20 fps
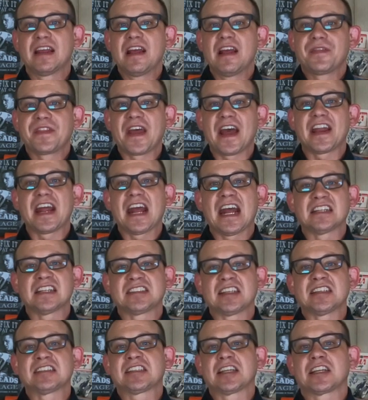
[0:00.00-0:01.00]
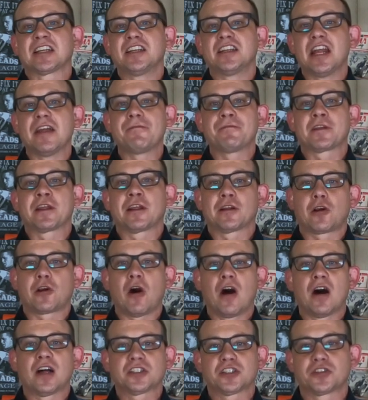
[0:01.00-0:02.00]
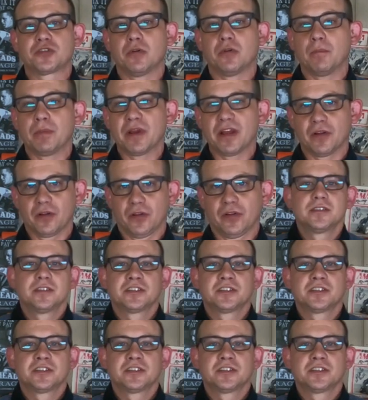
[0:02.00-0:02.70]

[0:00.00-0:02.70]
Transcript: that adds a significant cost to a build.